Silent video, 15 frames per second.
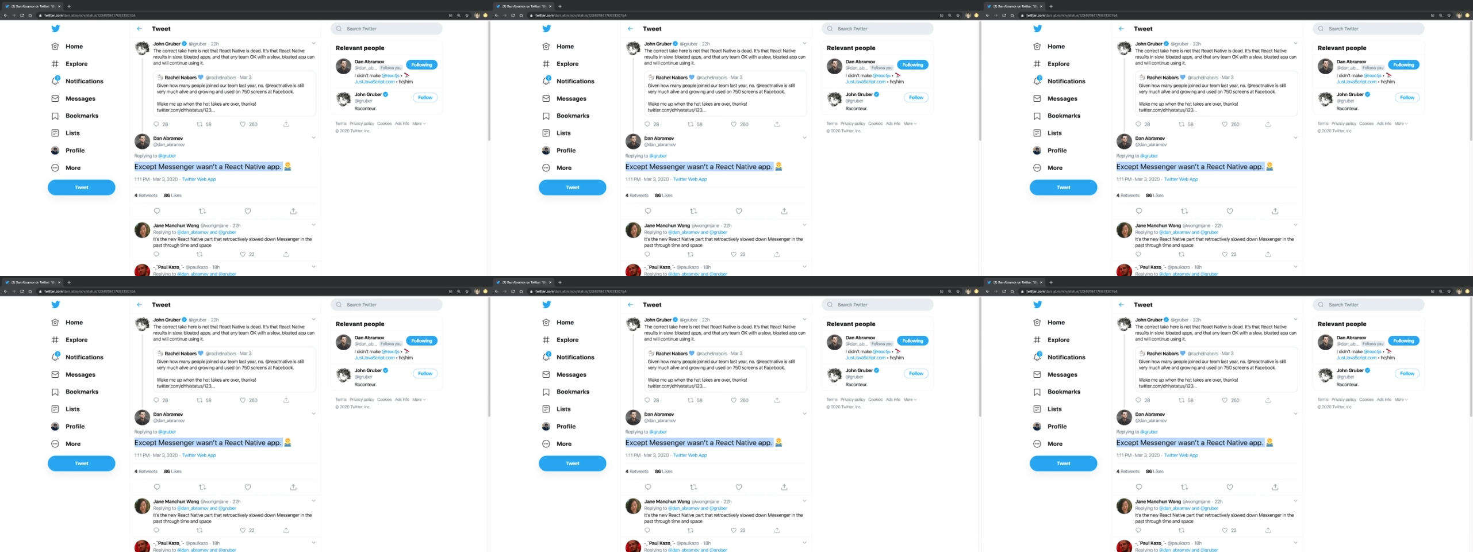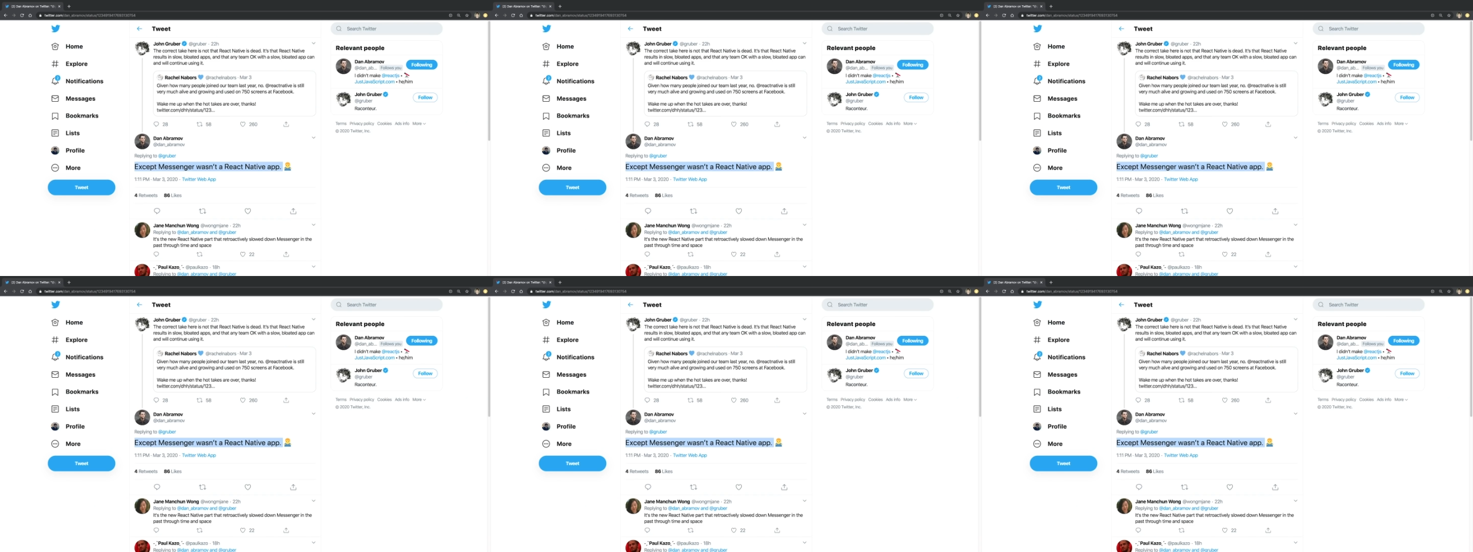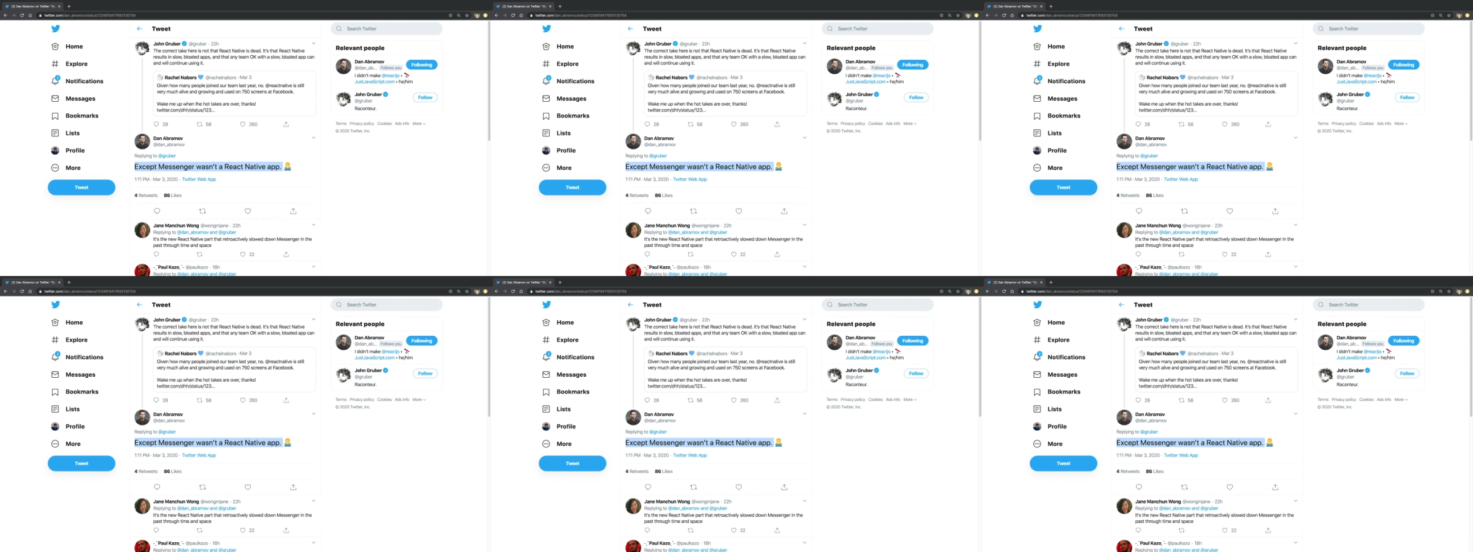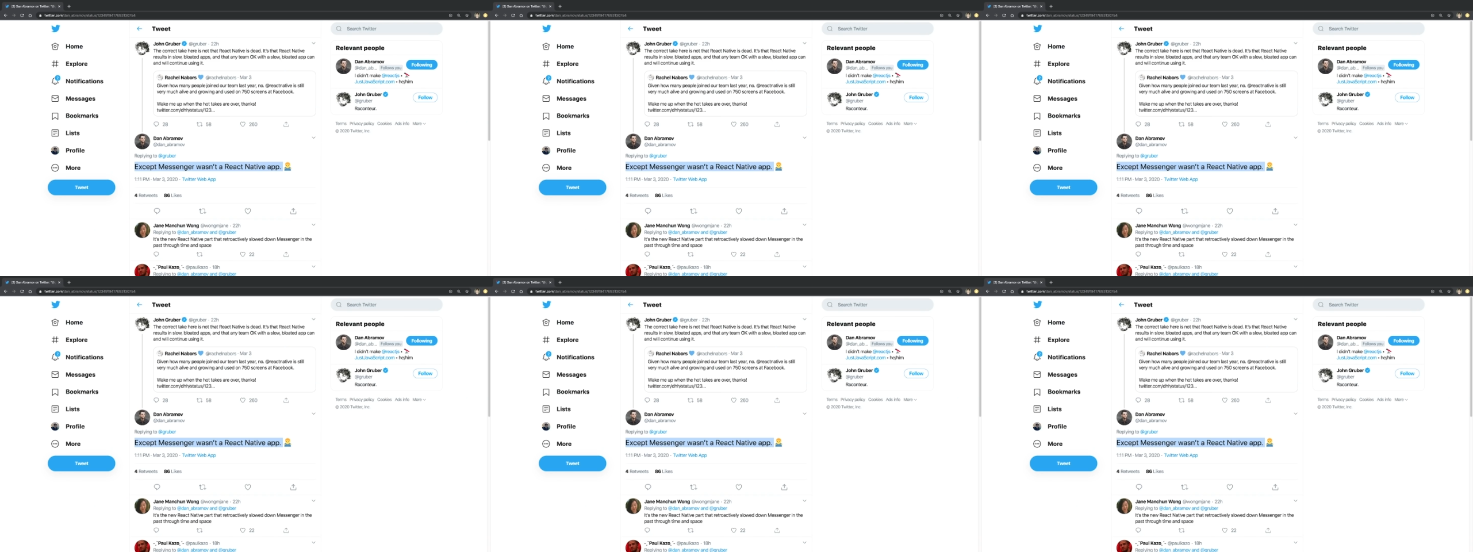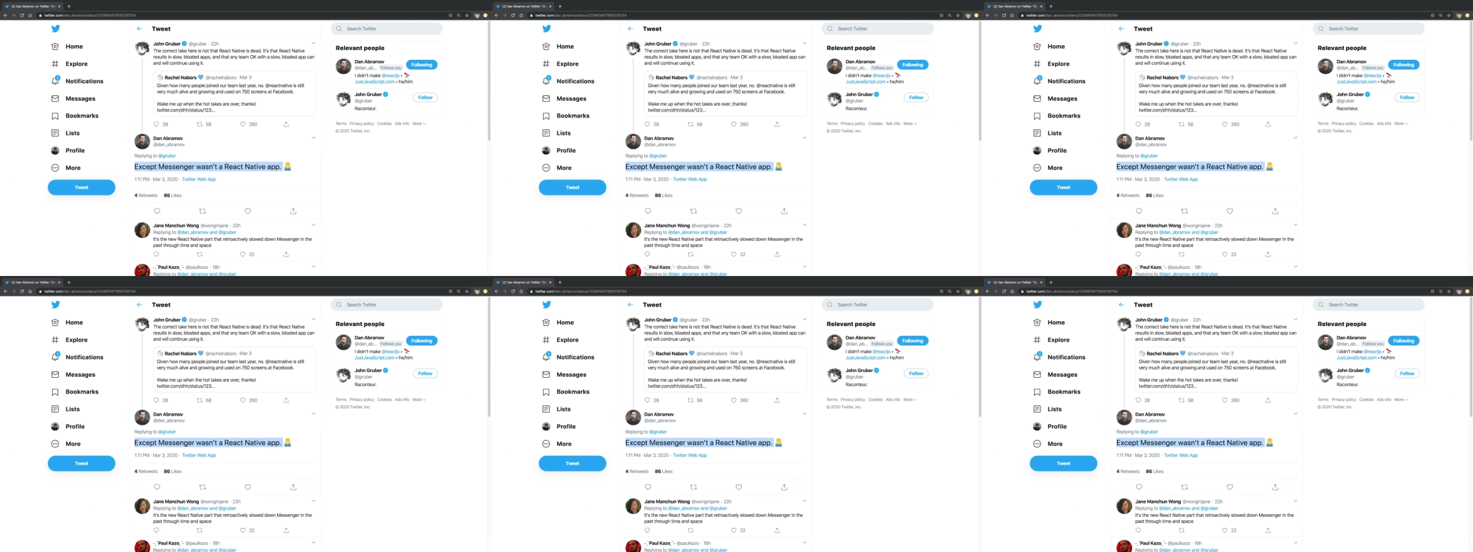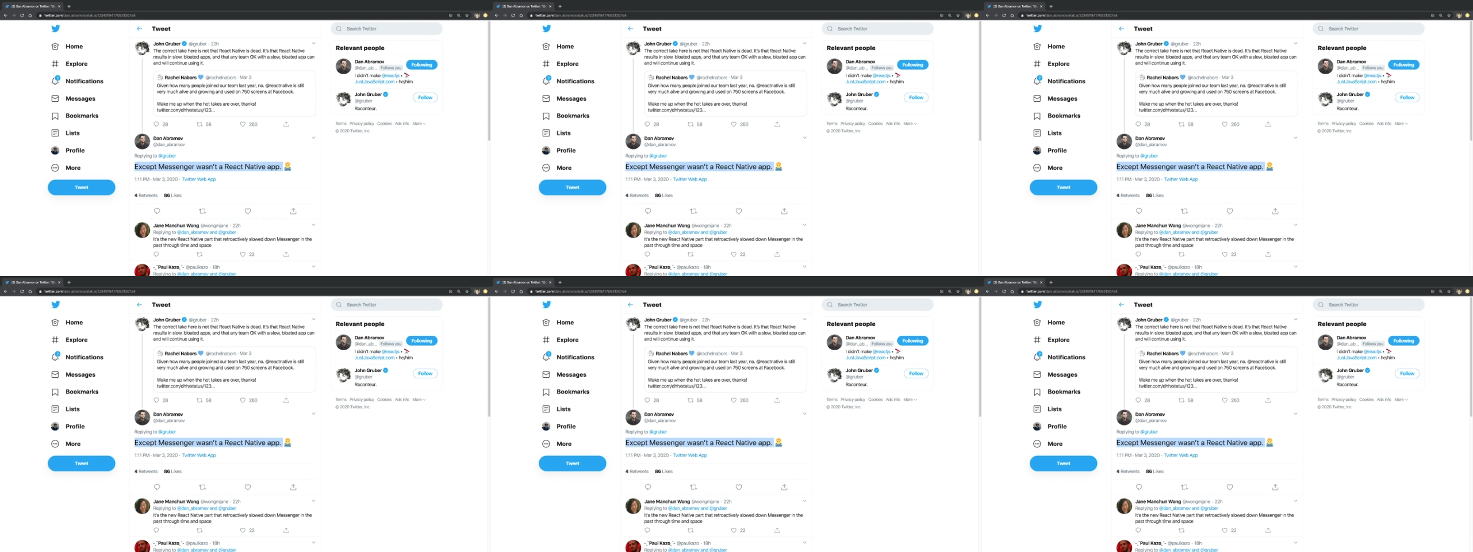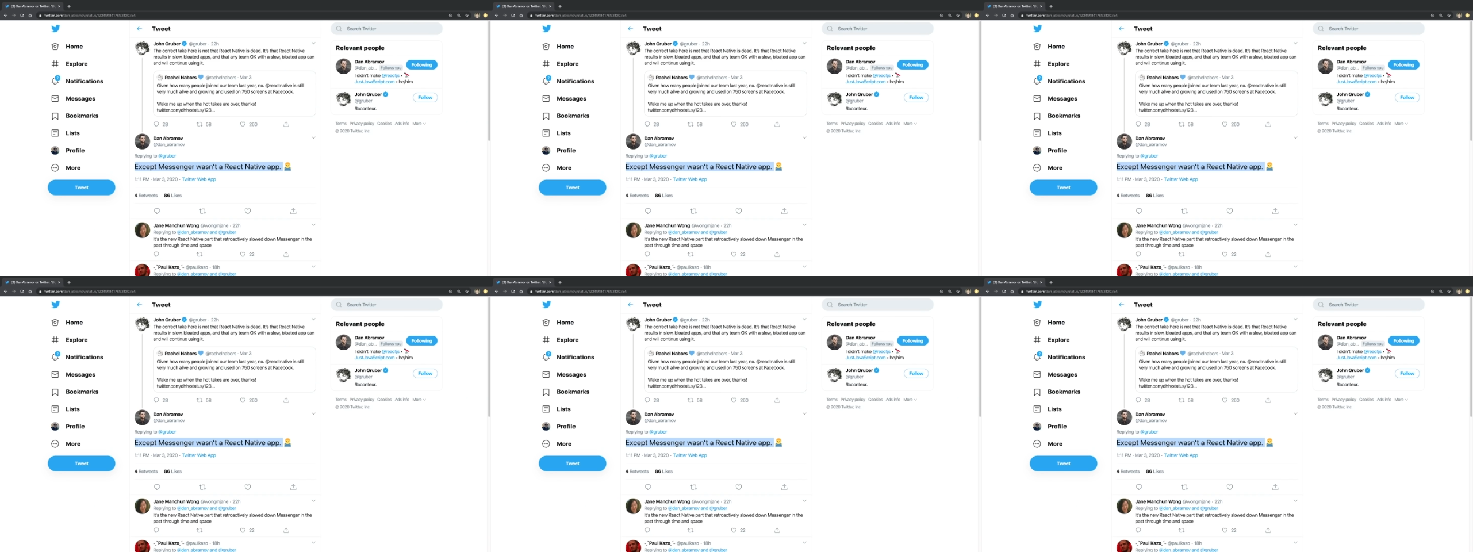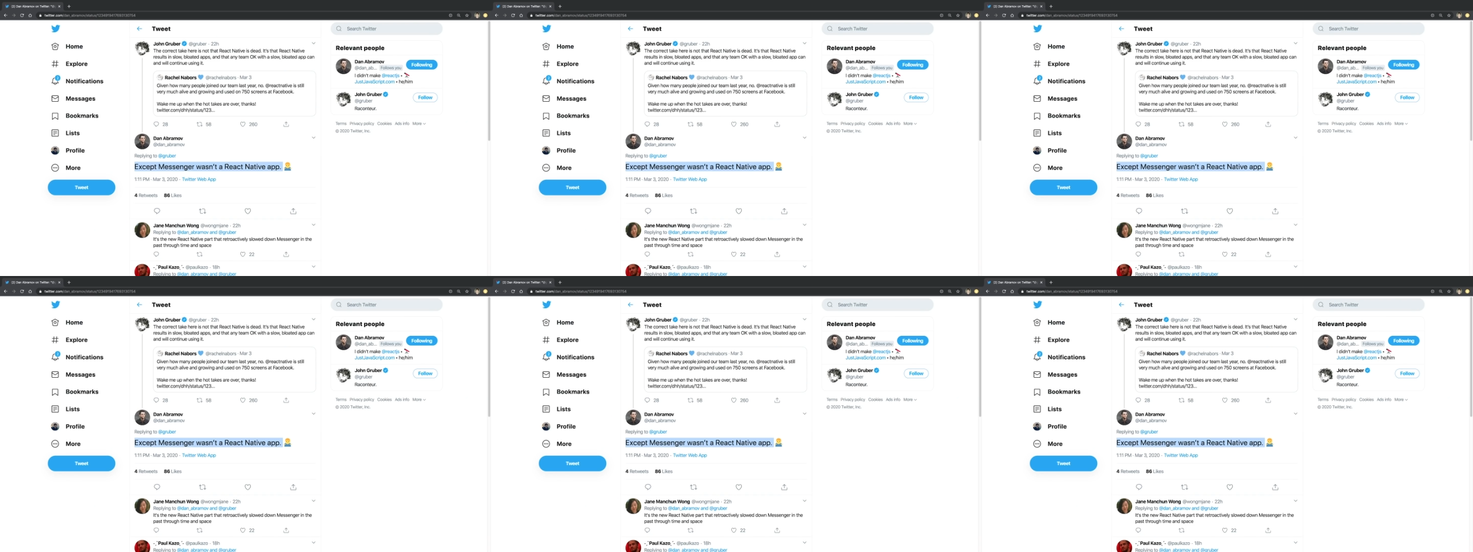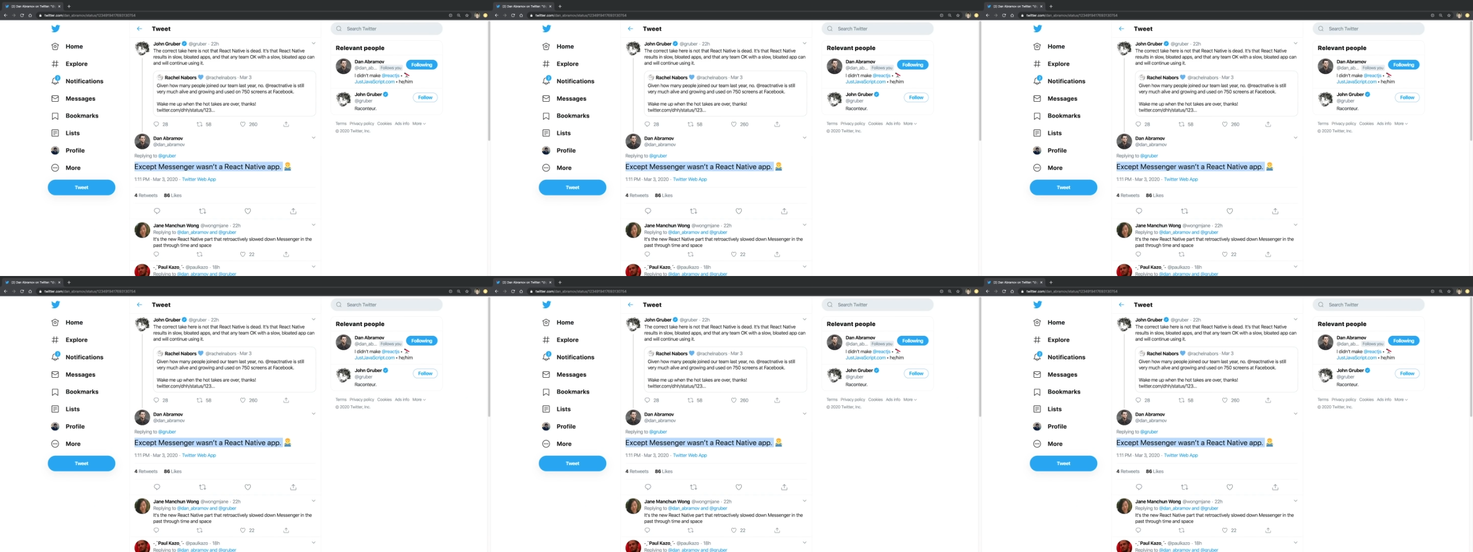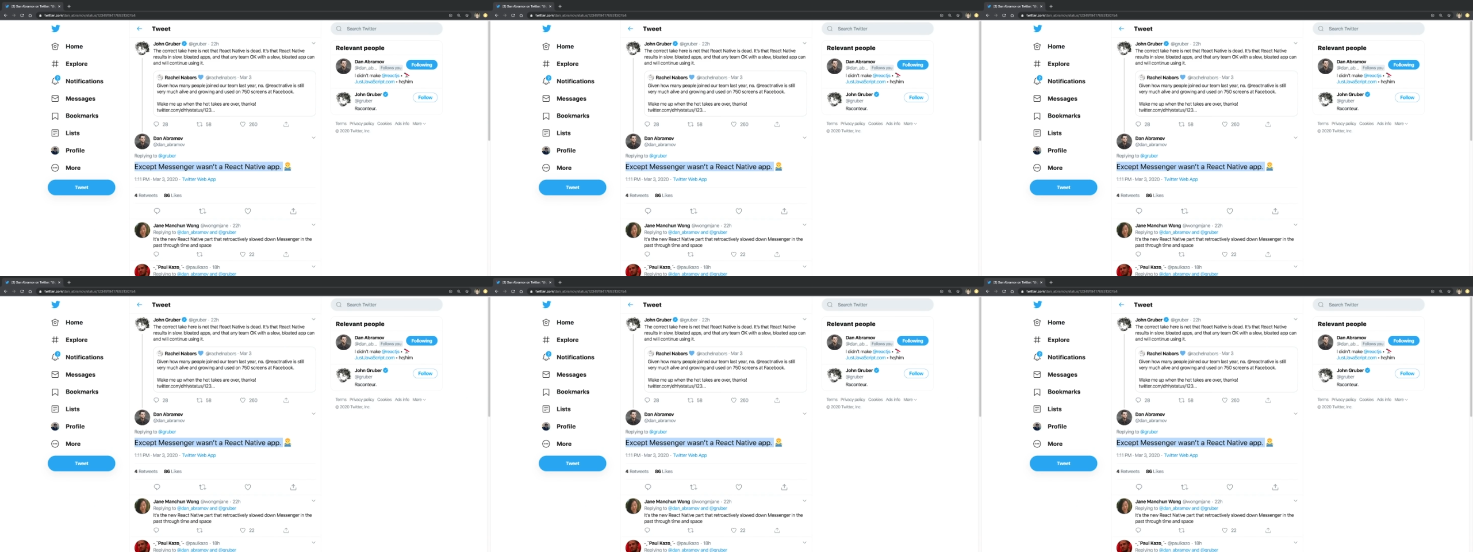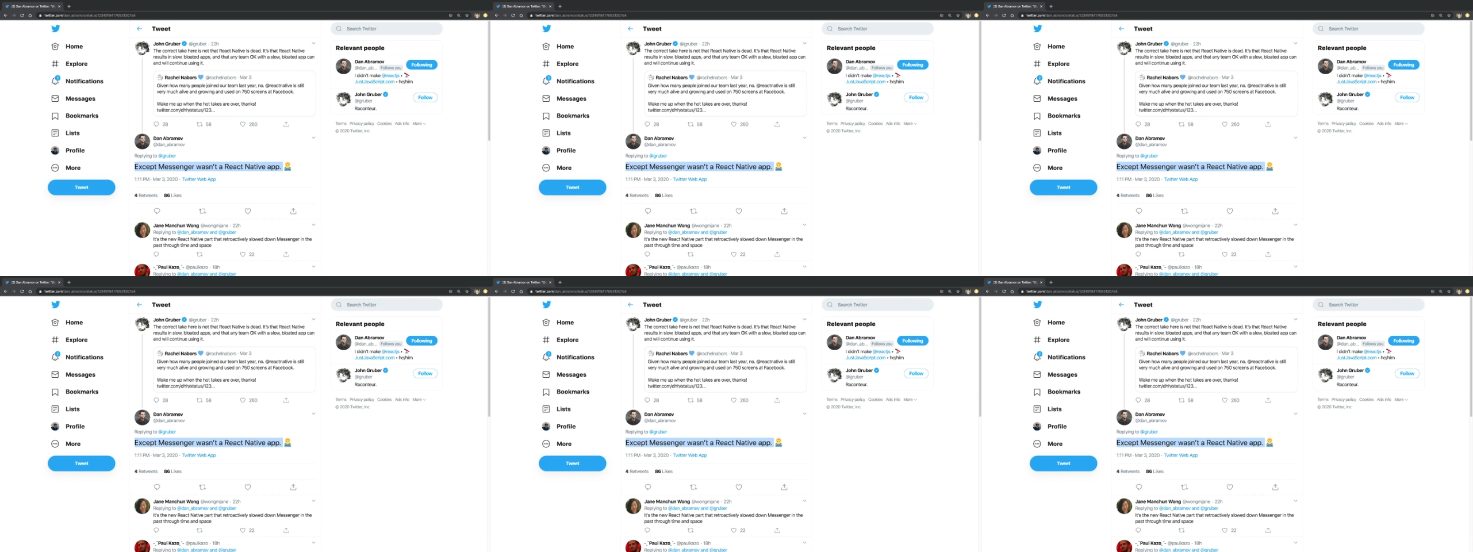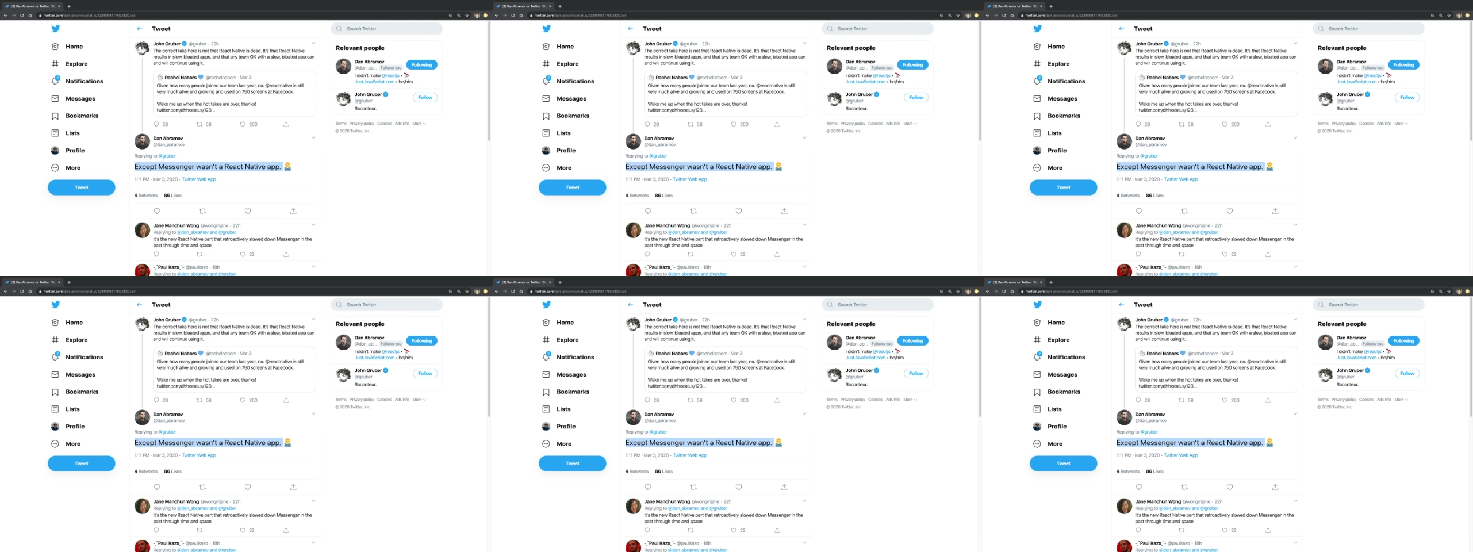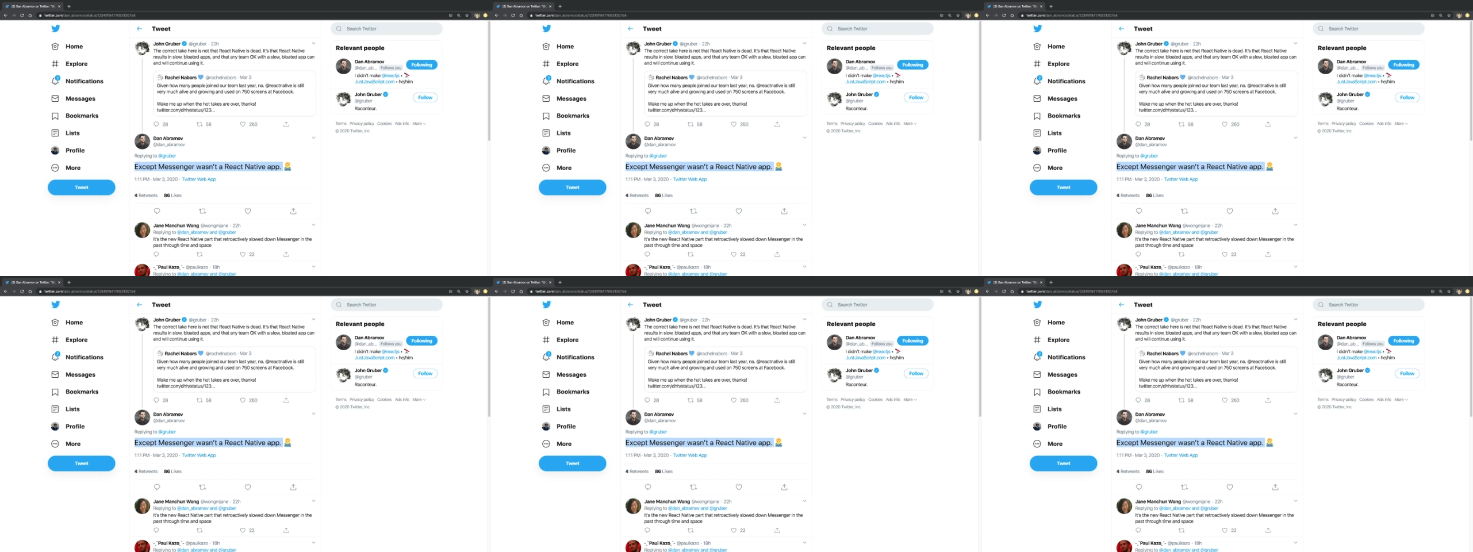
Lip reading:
[unreadable: no face in view]